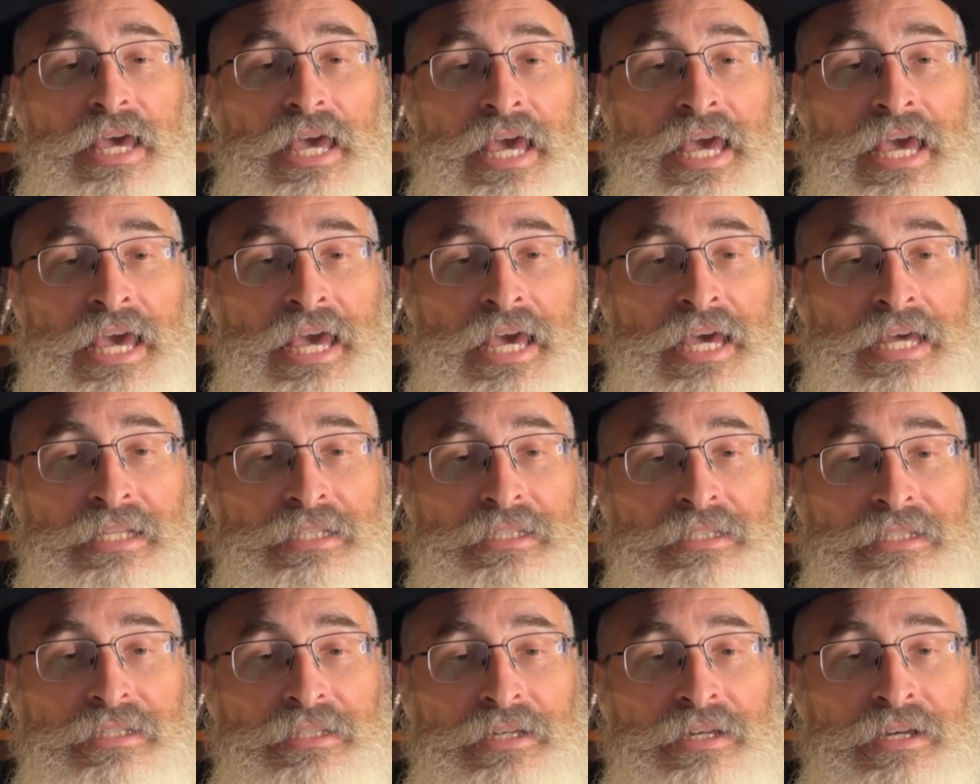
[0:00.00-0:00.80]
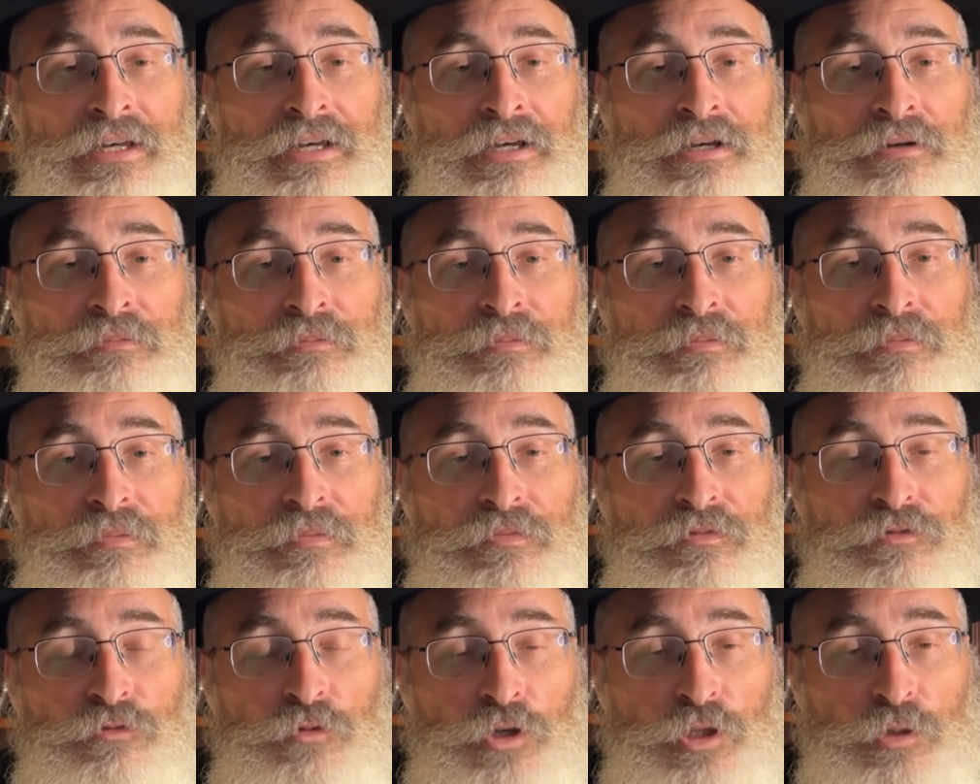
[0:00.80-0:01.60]
And
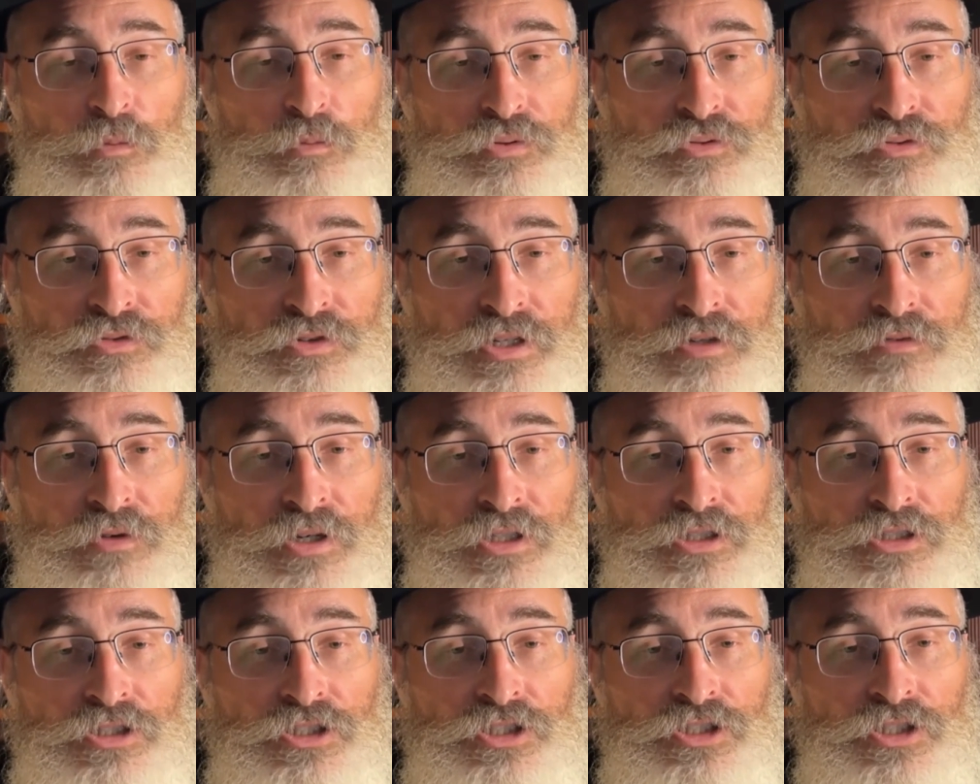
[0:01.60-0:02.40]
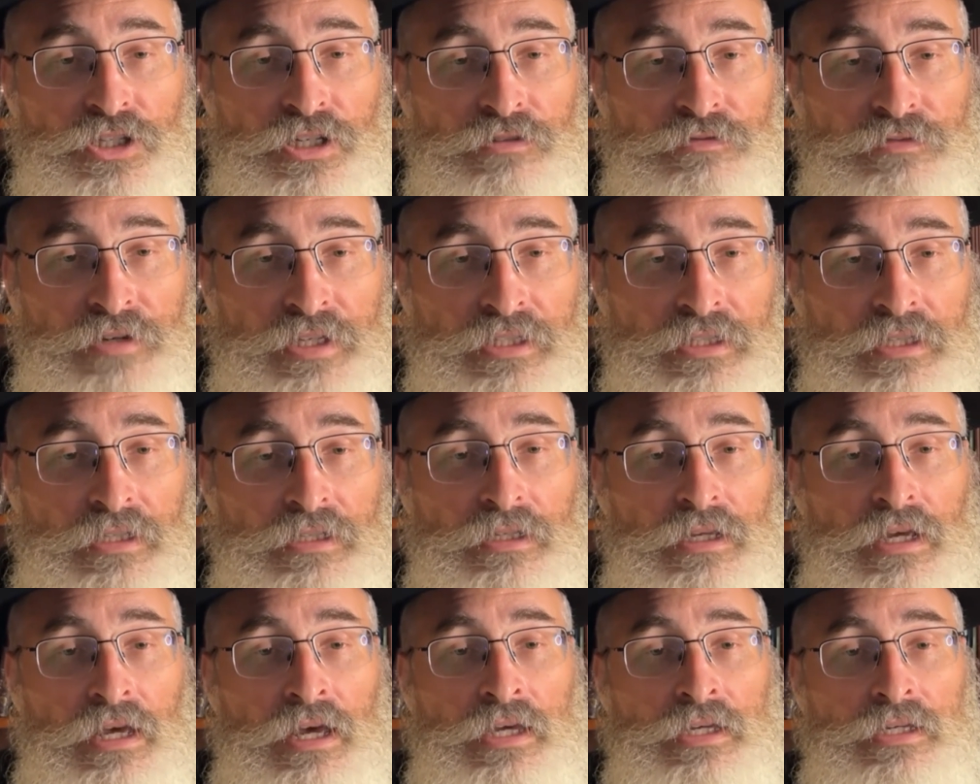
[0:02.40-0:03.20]
for the pre-Rosh Hashanah event,
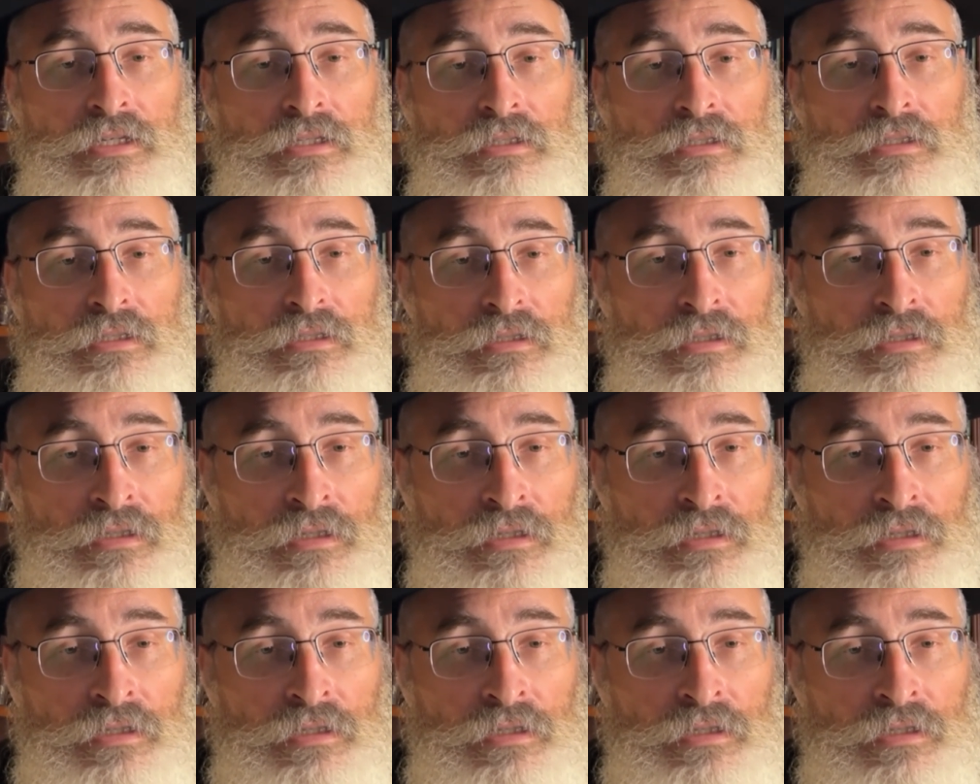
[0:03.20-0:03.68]
that I could